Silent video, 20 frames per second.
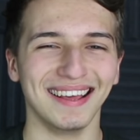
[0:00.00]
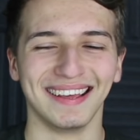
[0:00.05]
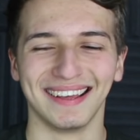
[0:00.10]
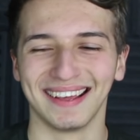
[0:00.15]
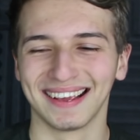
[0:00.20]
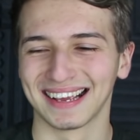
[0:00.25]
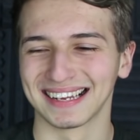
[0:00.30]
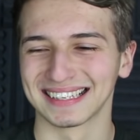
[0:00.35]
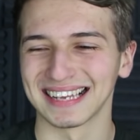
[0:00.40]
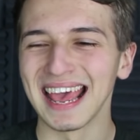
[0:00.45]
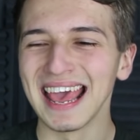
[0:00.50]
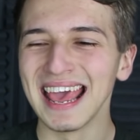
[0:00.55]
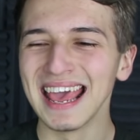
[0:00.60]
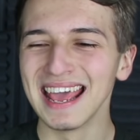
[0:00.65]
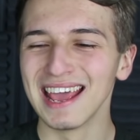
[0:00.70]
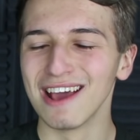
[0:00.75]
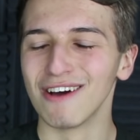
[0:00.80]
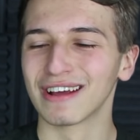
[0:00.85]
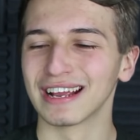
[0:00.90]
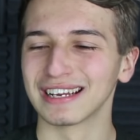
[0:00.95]
Because
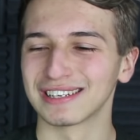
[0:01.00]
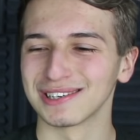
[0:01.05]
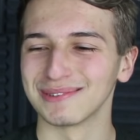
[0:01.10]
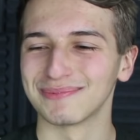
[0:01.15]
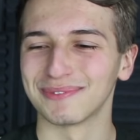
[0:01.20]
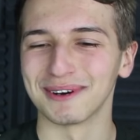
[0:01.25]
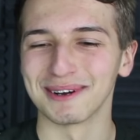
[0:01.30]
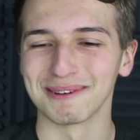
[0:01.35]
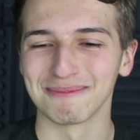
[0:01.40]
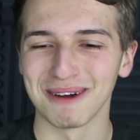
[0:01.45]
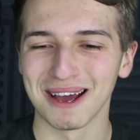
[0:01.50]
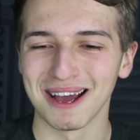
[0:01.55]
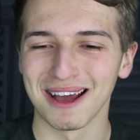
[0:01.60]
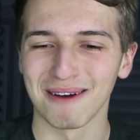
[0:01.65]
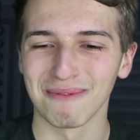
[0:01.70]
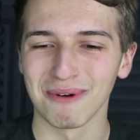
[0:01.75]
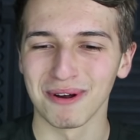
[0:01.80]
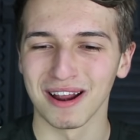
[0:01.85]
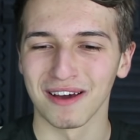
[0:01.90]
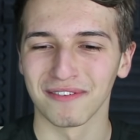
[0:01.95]
it'll get to a point where
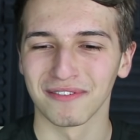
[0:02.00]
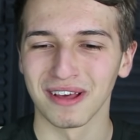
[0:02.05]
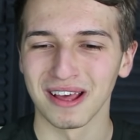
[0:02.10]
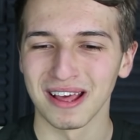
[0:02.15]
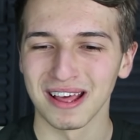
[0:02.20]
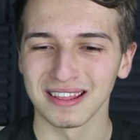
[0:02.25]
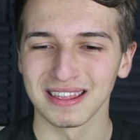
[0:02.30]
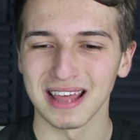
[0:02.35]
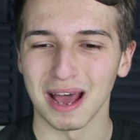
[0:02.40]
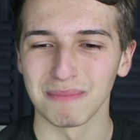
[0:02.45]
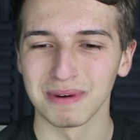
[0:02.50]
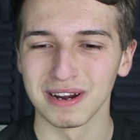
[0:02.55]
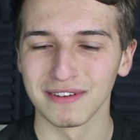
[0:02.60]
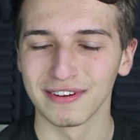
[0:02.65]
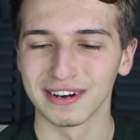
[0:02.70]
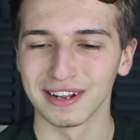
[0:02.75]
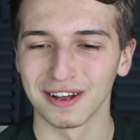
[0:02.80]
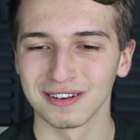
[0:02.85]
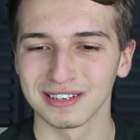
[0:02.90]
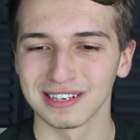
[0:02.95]
I won't have that many
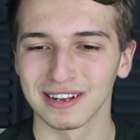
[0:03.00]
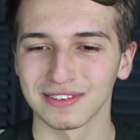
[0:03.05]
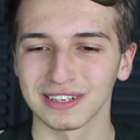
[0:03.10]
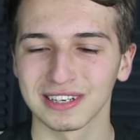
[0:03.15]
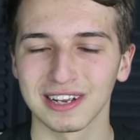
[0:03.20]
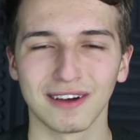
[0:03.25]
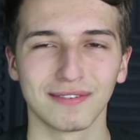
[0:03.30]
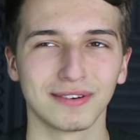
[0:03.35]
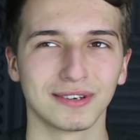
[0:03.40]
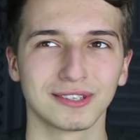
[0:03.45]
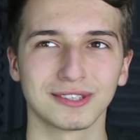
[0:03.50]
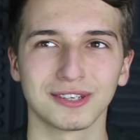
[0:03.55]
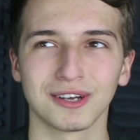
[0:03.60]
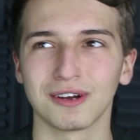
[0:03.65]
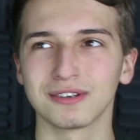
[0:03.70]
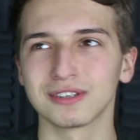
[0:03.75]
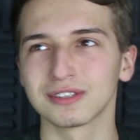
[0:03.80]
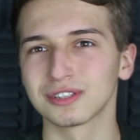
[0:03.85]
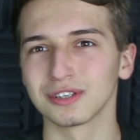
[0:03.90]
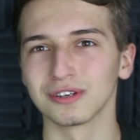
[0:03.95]
videos left to cover,
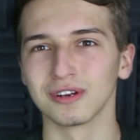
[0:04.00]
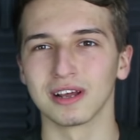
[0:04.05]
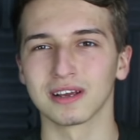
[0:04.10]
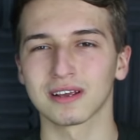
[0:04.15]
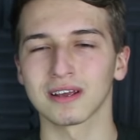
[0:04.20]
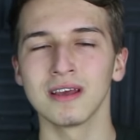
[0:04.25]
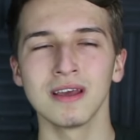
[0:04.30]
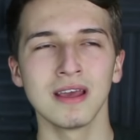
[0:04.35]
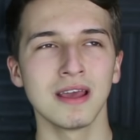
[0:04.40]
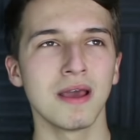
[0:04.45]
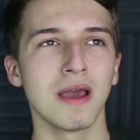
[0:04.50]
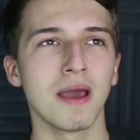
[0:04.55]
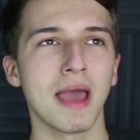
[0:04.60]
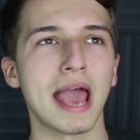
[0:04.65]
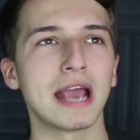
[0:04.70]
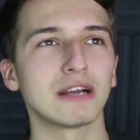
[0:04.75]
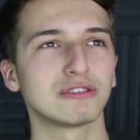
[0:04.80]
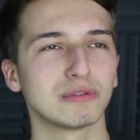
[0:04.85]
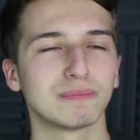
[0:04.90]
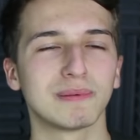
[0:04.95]
so I'll just do like
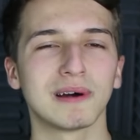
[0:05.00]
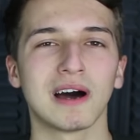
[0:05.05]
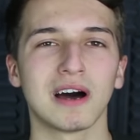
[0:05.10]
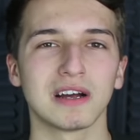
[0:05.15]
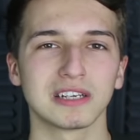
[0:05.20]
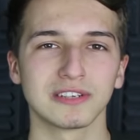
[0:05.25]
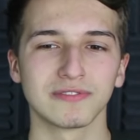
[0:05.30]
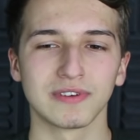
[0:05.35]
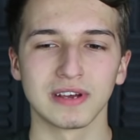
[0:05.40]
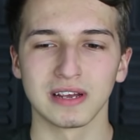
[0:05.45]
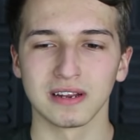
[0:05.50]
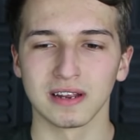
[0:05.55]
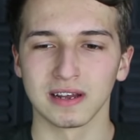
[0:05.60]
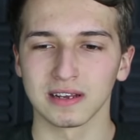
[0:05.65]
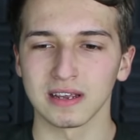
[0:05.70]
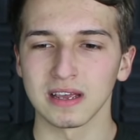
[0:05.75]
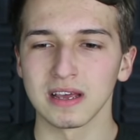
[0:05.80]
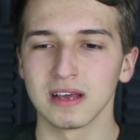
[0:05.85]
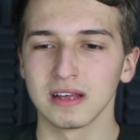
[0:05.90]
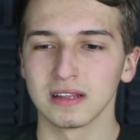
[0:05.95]
extra parts of it,
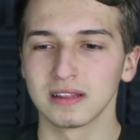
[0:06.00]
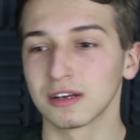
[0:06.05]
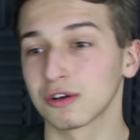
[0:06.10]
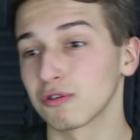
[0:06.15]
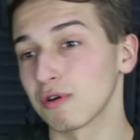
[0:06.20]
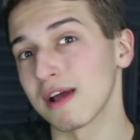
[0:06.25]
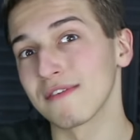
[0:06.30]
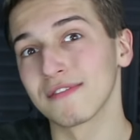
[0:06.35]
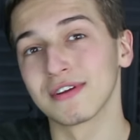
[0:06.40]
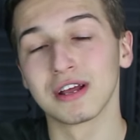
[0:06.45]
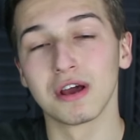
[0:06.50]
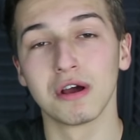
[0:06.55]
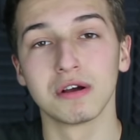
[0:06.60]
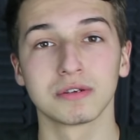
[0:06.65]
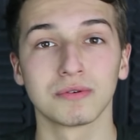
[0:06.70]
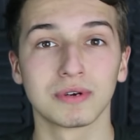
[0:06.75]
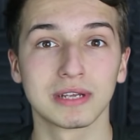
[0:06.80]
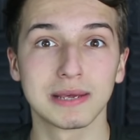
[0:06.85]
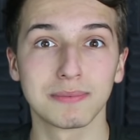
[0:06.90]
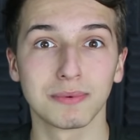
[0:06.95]
like the crack
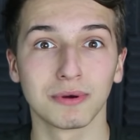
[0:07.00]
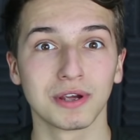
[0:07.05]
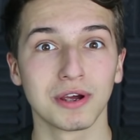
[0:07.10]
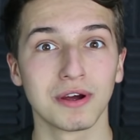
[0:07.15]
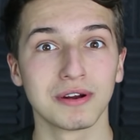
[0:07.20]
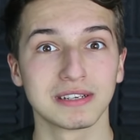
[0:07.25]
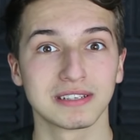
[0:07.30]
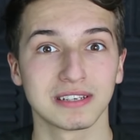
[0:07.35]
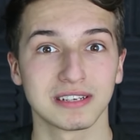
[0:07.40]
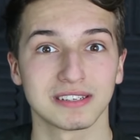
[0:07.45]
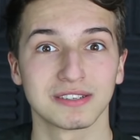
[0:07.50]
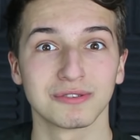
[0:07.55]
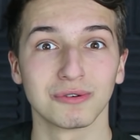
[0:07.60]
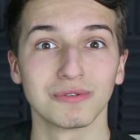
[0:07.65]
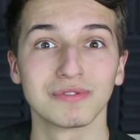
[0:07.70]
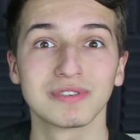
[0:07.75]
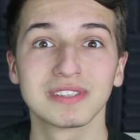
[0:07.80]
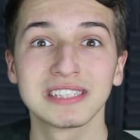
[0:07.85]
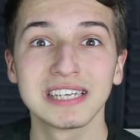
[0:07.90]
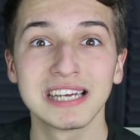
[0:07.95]
videos. I want to keep on going as like a
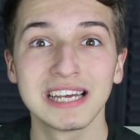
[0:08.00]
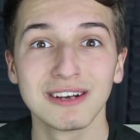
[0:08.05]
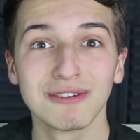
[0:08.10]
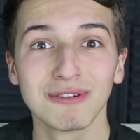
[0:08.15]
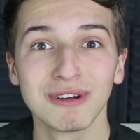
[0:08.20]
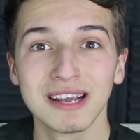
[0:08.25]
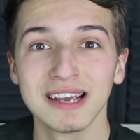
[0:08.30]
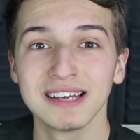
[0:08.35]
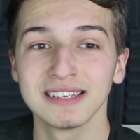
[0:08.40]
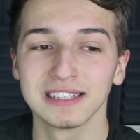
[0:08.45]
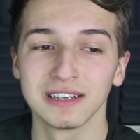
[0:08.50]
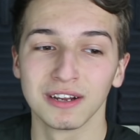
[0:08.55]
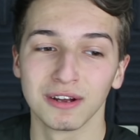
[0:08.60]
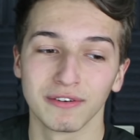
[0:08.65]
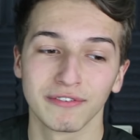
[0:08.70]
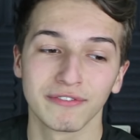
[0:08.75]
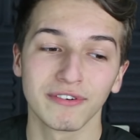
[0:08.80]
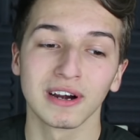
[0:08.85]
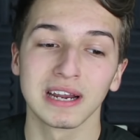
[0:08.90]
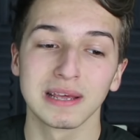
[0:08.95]
sort of series, you
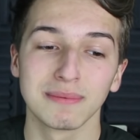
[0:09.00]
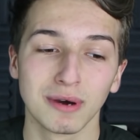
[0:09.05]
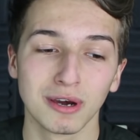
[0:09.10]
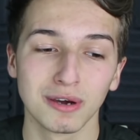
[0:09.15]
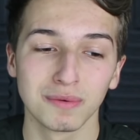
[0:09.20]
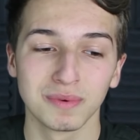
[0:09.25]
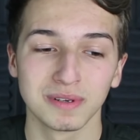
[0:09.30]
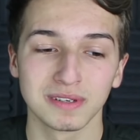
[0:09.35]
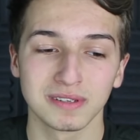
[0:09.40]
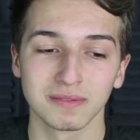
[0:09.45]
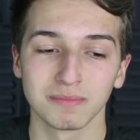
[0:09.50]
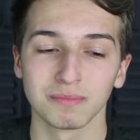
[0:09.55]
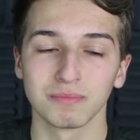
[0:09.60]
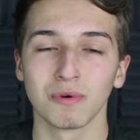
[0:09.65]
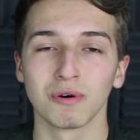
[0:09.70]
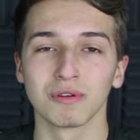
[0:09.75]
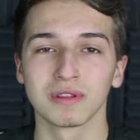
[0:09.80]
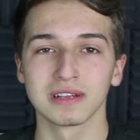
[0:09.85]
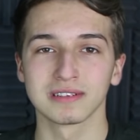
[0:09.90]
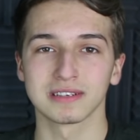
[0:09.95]
know, funny moments and
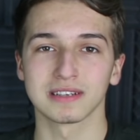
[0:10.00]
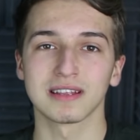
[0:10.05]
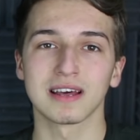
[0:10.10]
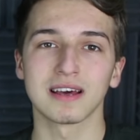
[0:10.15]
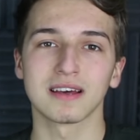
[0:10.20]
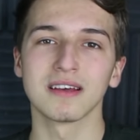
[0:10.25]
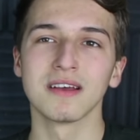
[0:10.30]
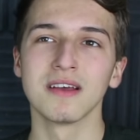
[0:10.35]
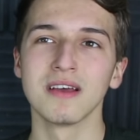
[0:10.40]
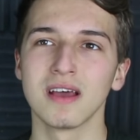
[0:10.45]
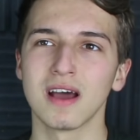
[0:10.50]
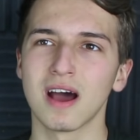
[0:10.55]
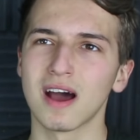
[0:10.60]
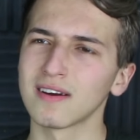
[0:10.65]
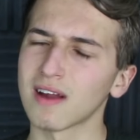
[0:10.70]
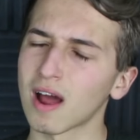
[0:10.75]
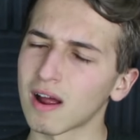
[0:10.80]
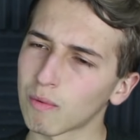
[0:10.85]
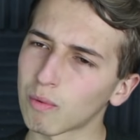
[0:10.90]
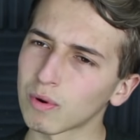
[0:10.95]
more things like that.
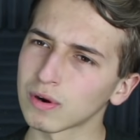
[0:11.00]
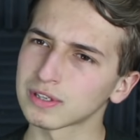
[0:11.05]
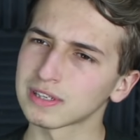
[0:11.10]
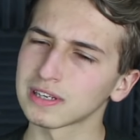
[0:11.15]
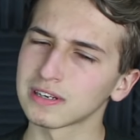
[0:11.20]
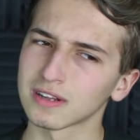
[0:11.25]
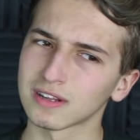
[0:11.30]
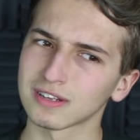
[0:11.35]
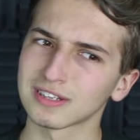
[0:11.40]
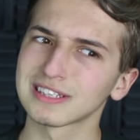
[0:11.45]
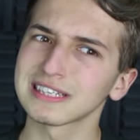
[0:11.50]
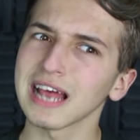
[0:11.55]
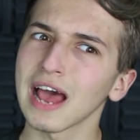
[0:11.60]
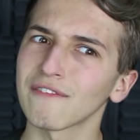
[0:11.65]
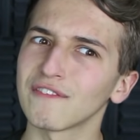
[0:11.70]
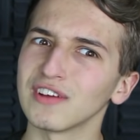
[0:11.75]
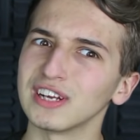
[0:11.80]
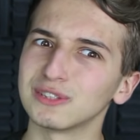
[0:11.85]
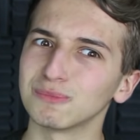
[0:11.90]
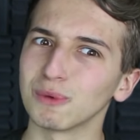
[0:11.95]
I, I want to see another
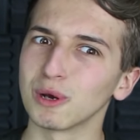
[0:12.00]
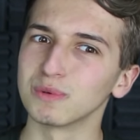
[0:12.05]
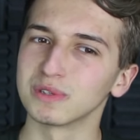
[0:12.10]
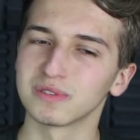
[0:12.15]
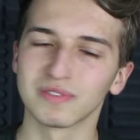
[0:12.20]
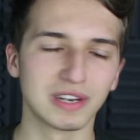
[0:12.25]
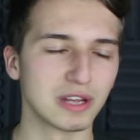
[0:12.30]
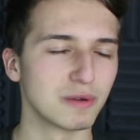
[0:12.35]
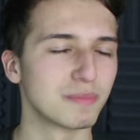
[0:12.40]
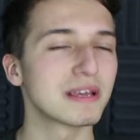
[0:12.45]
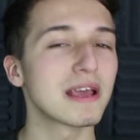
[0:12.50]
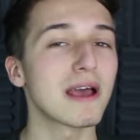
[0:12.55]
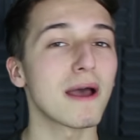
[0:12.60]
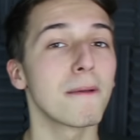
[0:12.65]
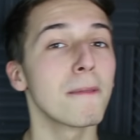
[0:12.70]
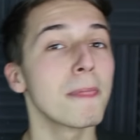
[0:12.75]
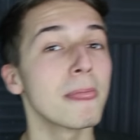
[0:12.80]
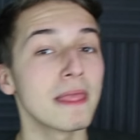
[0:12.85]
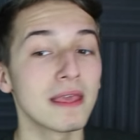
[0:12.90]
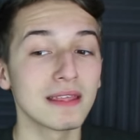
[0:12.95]
savage moments video, but
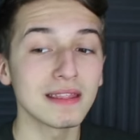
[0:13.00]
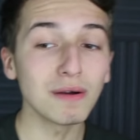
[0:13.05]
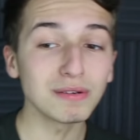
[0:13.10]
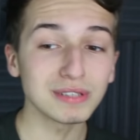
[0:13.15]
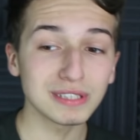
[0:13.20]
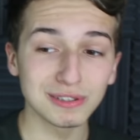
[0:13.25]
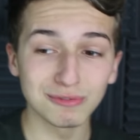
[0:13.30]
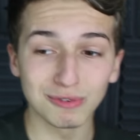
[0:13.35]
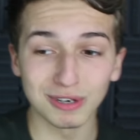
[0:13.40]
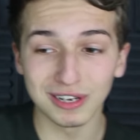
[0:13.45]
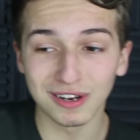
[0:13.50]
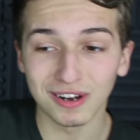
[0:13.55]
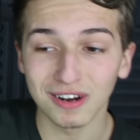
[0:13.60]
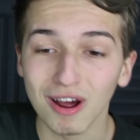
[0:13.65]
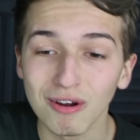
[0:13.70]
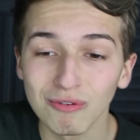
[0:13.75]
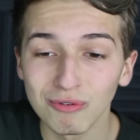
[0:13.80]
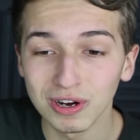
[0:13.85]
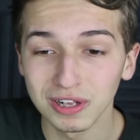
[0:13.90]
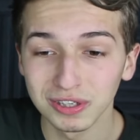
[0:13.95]
yeah, that was actually really good.
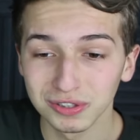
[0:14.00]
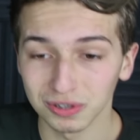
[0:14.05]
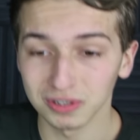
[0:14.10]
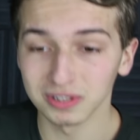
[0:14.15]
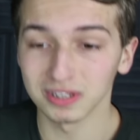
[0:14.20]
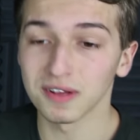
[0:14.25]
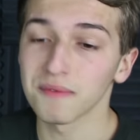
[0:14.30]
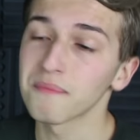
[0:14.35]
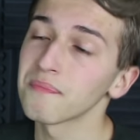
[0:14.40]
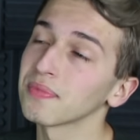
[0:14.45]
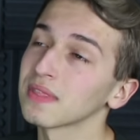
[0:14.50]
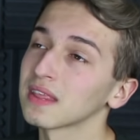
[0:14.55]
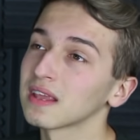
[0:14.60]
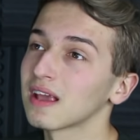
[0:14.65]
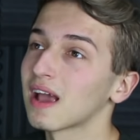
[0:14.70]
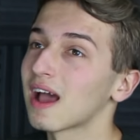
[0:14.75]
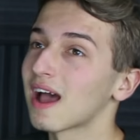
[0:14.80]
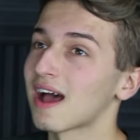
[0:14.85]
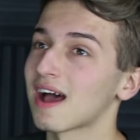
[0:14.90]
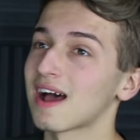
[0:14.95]
I really enjoyed it,
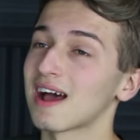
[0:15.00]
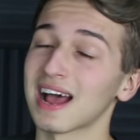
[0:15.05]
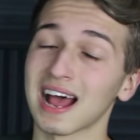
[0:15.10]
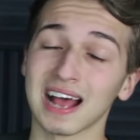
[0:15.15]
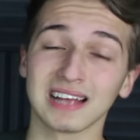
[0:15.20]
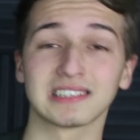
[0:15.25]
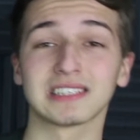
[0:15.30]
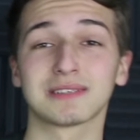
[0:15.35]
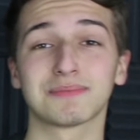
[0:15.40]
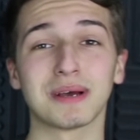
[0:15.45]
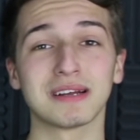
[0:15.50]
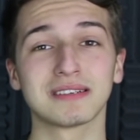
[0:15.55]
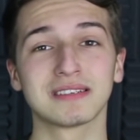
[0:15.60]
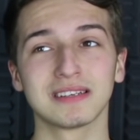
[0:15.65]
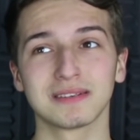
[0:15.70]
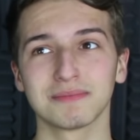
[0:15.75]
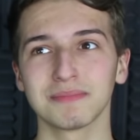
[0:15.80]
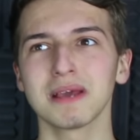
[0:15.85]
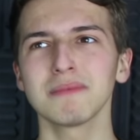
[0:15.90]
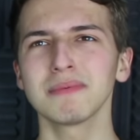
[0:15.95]
uh, as
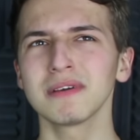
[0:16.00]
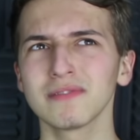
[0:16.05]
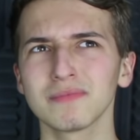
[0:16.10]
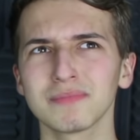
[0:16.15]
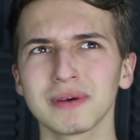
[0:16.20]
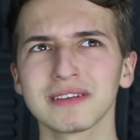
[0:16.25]
expected. Maybe even